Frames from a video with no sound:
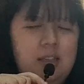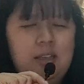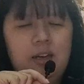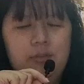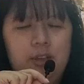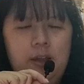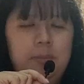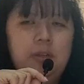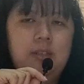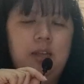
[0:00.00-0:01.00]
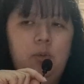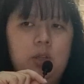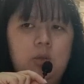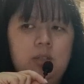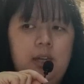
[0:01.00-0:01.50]
this kind of thing happens, like
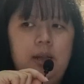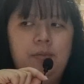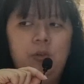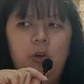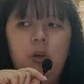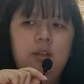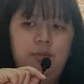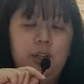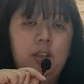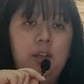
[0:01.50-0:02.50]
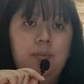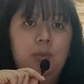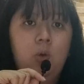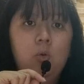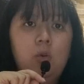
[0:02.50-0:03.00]
when you stand up for the victim,
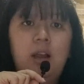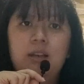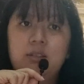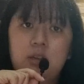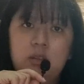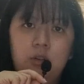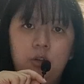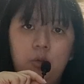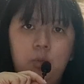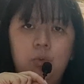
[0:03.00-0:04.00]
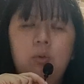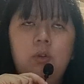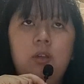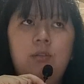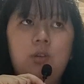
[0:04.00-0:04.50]
the whole class turns on you,
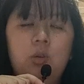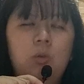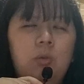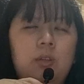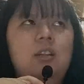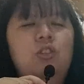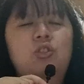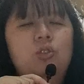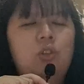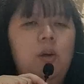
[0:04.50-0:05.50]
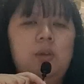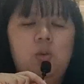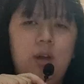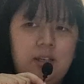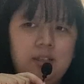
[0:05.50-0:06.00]
even though that should not be
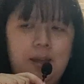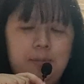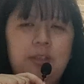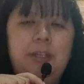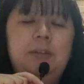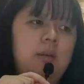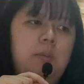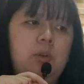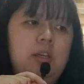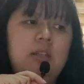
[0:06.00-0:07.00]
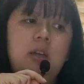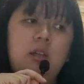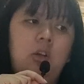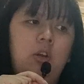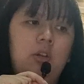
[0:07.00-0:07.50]
what is happening. The bullies
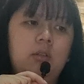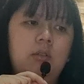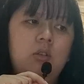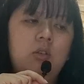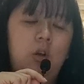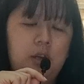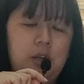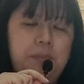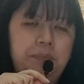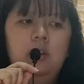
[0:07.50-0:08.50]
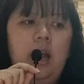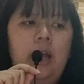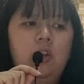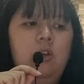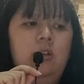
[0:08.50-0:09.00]
turned on Sorry. I
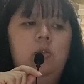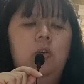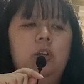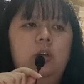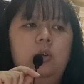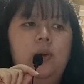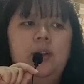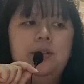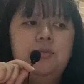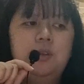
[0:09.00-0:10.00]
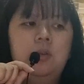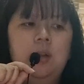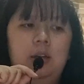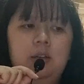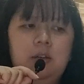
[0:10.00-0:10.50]
thought they were gonna weather through it
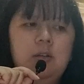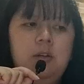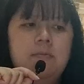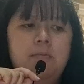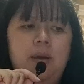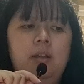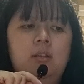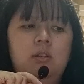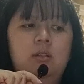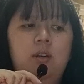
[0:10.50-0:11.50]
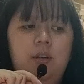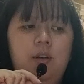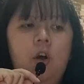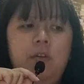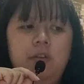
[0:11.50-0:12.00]
together, but the
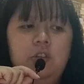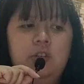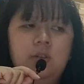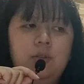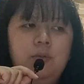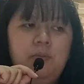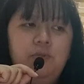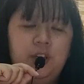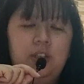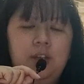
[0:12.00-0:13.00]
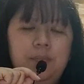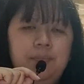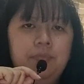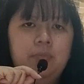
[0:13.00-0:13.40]
original victim